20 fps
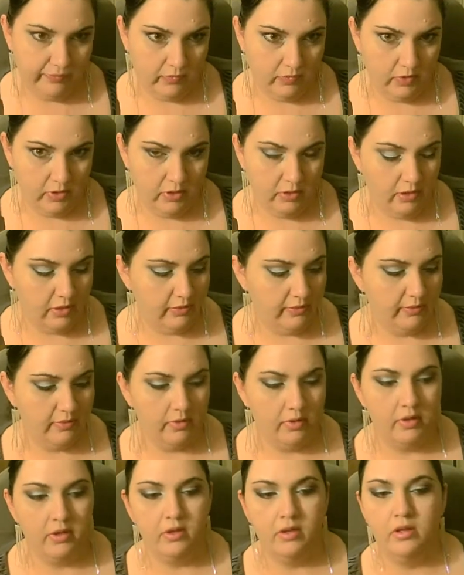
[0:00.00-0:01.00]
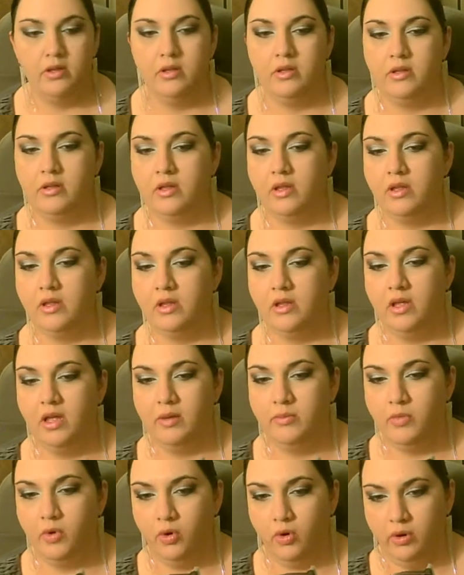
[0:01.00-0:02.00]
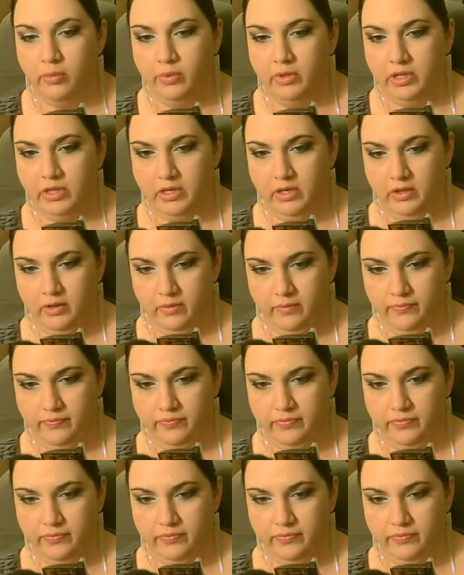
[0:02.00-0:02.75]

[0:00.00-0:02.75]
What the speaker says: I'm horrible right now.